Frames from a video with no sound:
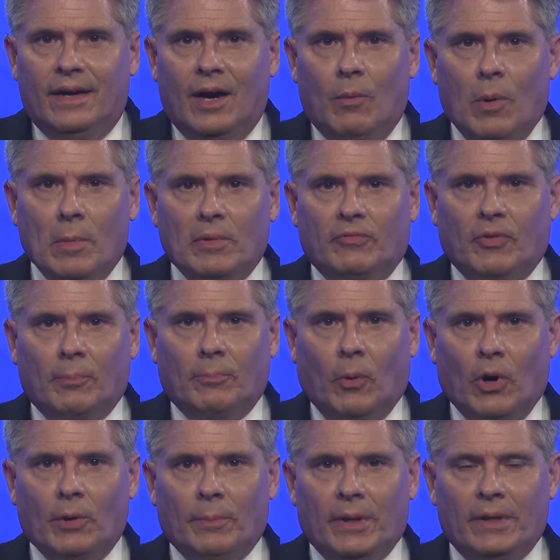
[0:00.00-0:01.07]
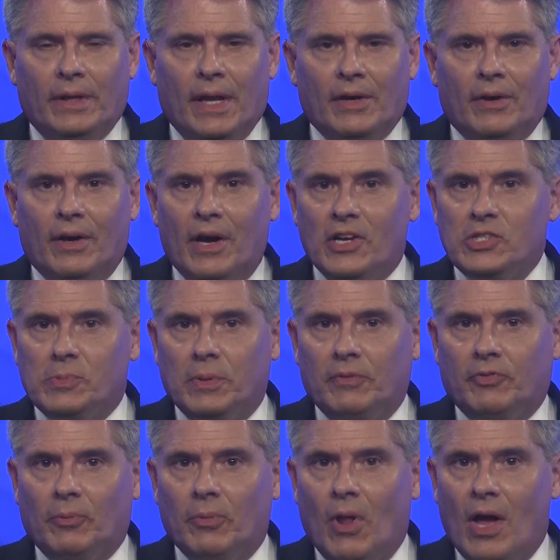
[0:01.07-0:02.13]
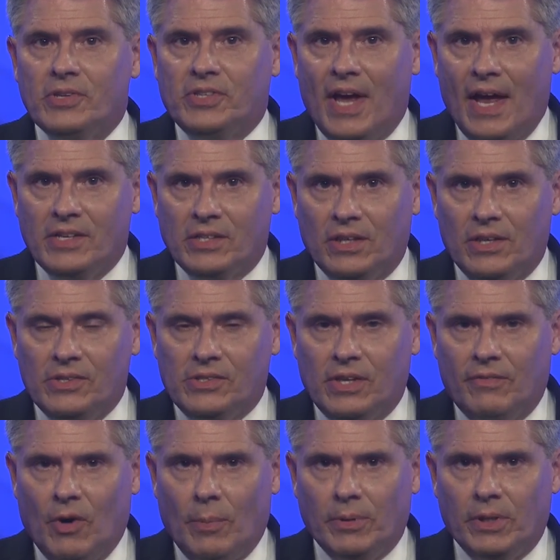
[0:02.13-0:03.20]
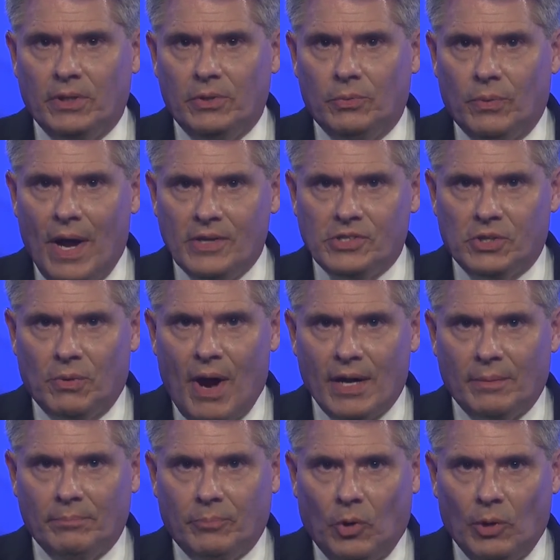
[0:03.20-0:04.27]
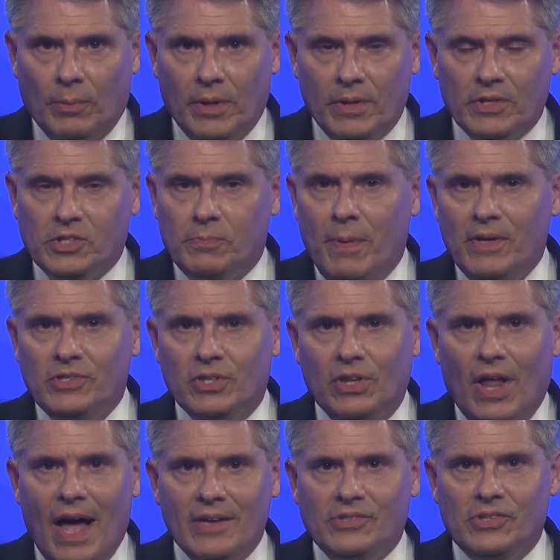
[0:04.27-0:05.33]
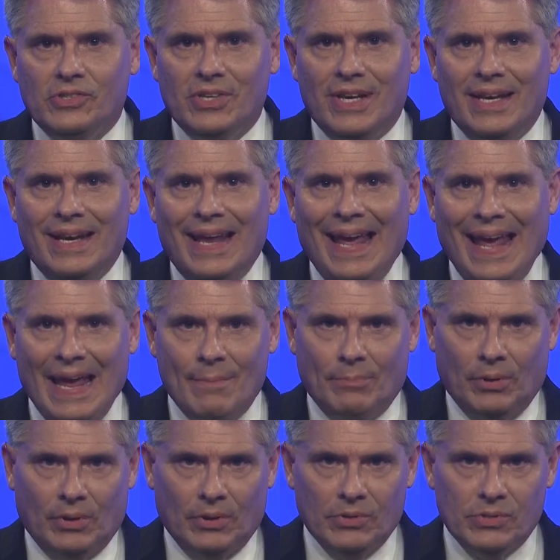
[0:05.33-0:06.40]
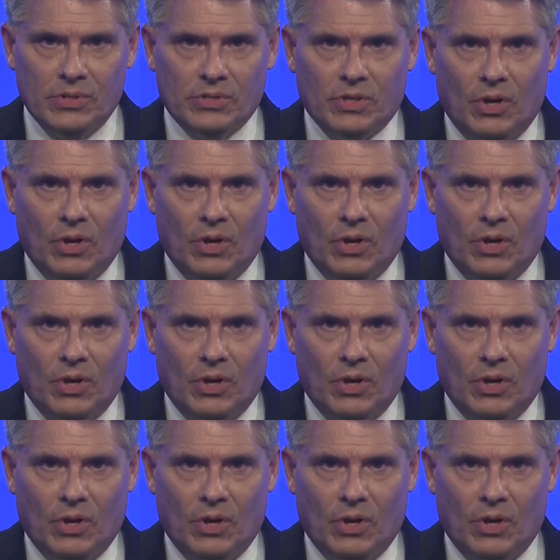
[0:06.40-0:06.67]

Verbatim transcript: A woman from Boardman and her husband from Los Angeles have opened a new restaurant in Boardman that specializes in hamburgers.